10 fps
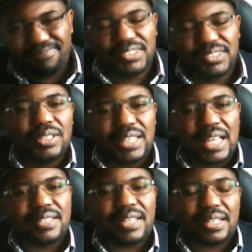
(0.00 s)
doing
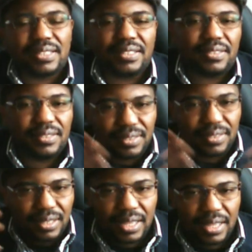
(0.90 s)
things that is
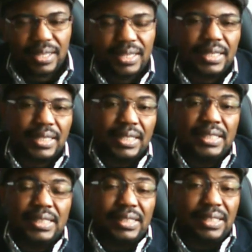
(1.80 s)

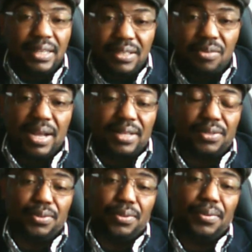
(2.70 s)
not normal
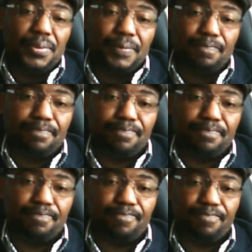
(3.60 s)
to do?
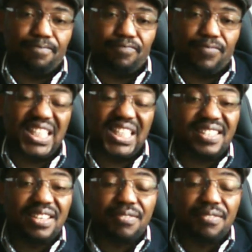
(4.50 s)

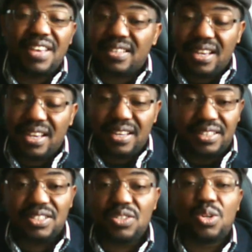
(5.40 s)
She's the first lady.
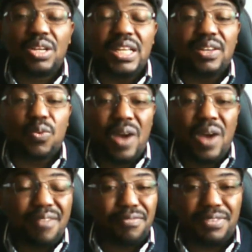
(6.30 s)
She's only the
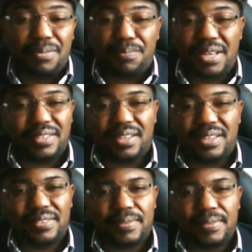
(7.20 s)
wife of the president.